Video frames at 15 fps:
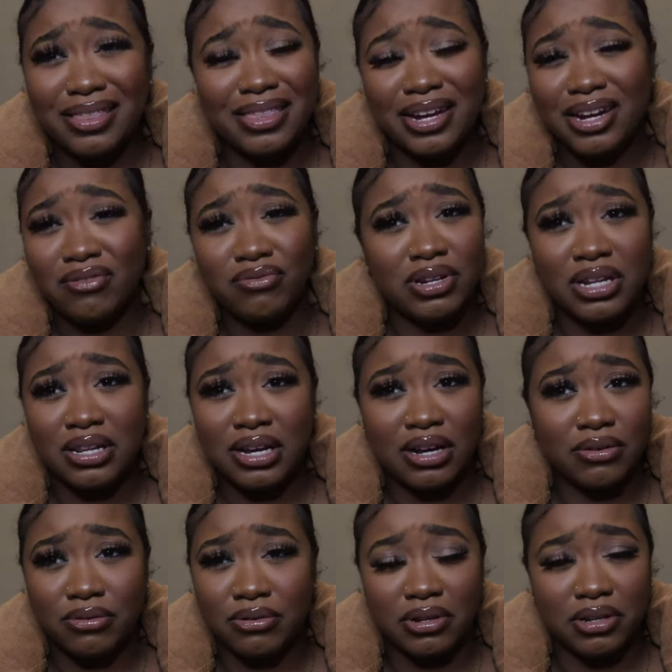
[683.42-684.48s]
They're really
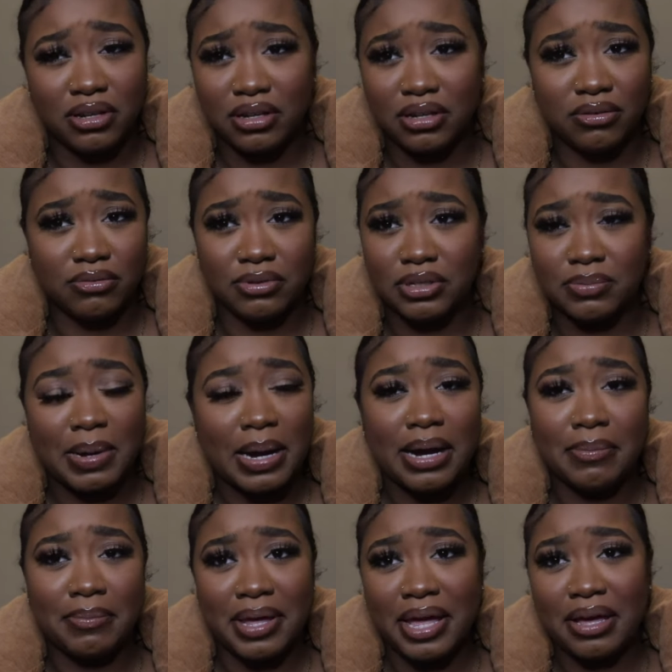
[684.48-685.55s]
not gonna
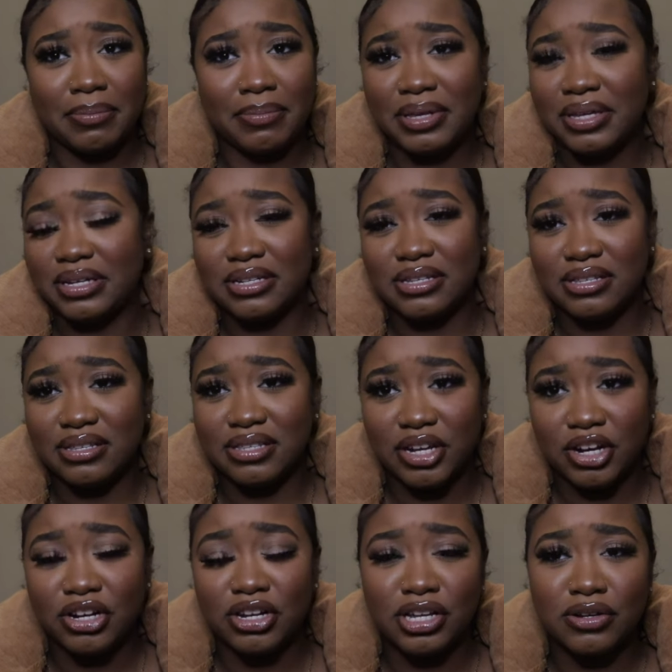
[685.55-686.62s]
respond back because
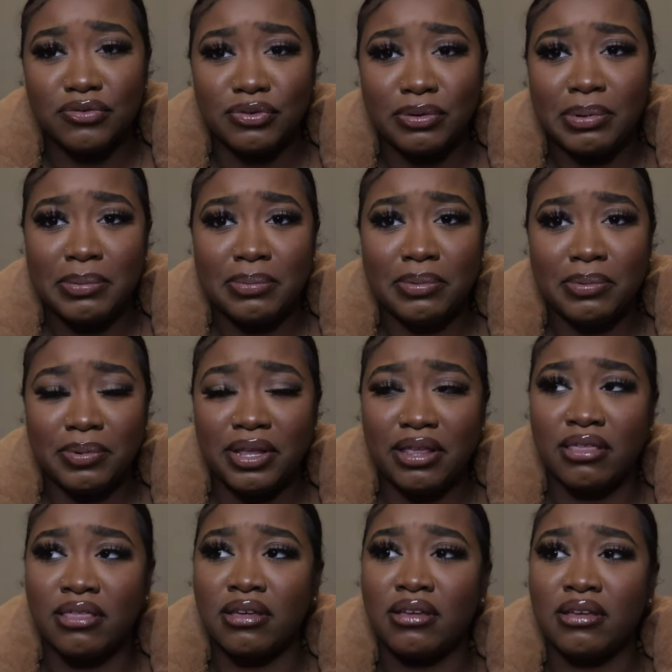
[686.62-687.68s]
they're looking for people
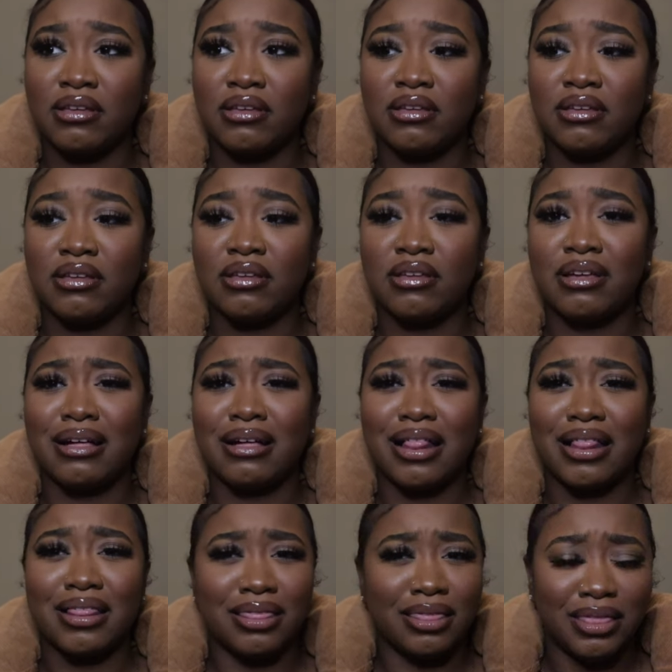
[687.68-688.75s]
with
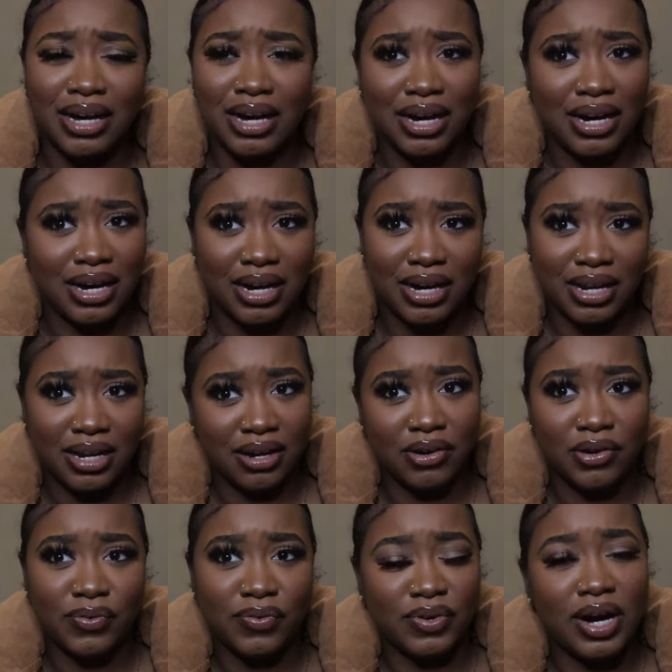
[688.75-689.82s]
a lot
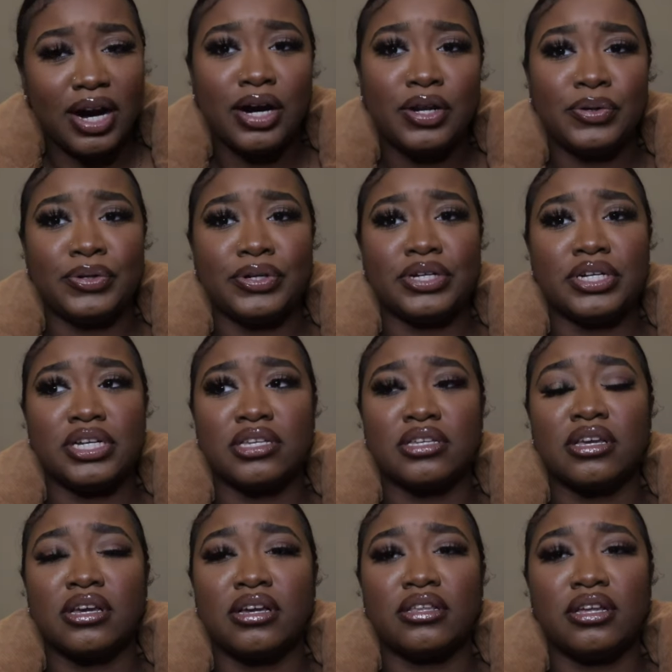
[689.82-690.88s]
of followers
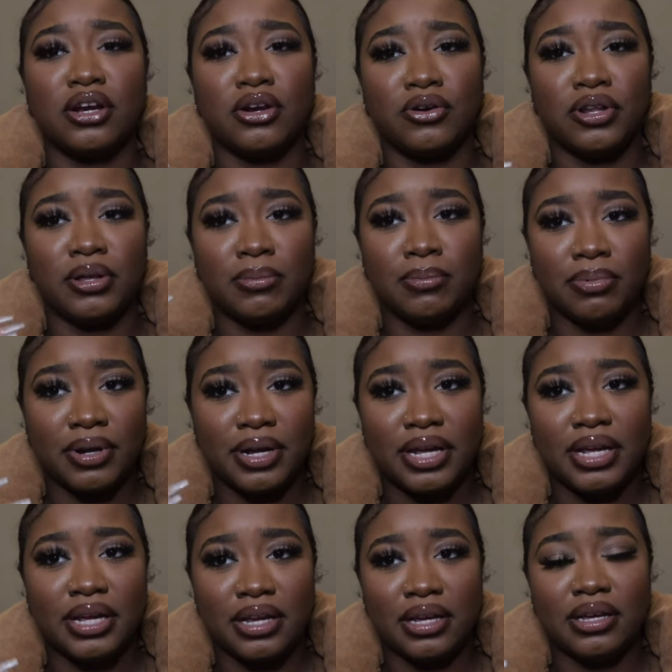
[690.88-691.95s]
that are gonna
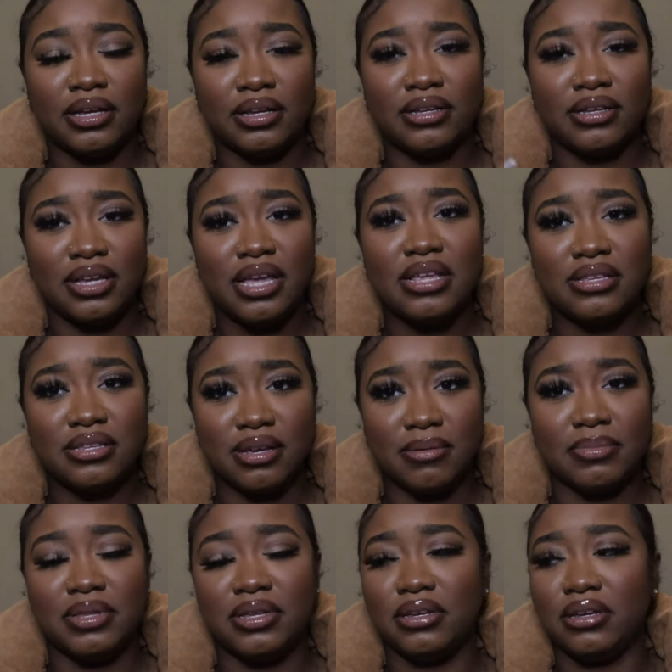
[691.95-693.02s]
bring in
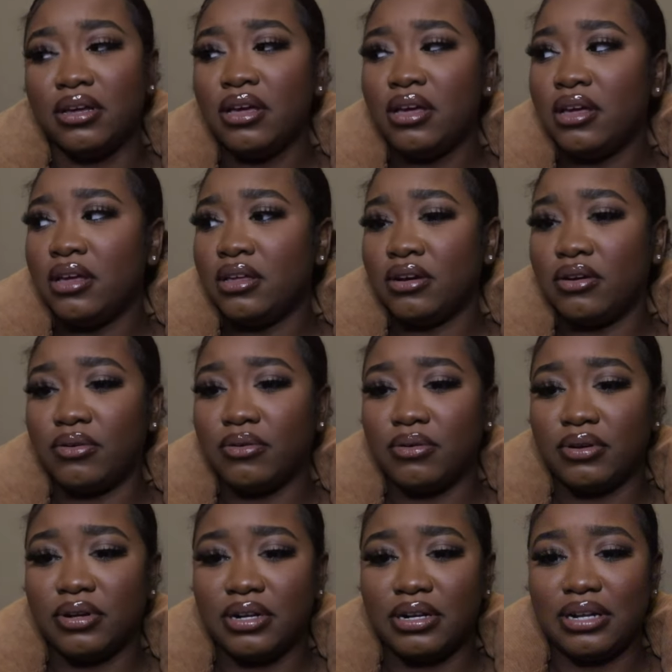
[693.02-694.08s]
something,
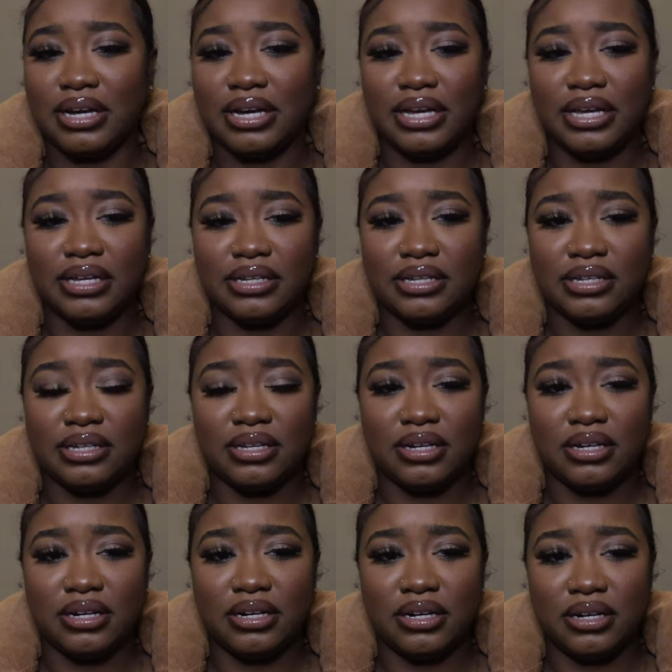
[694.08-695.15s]
or like
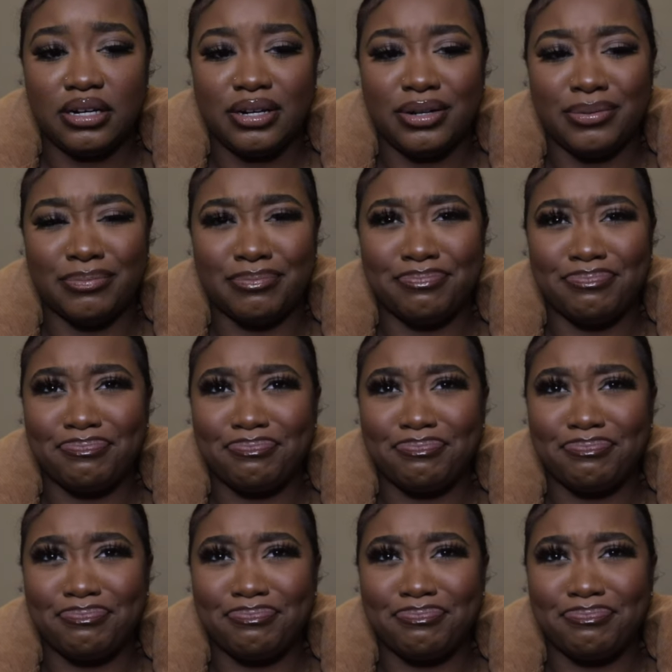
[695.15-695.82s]
um,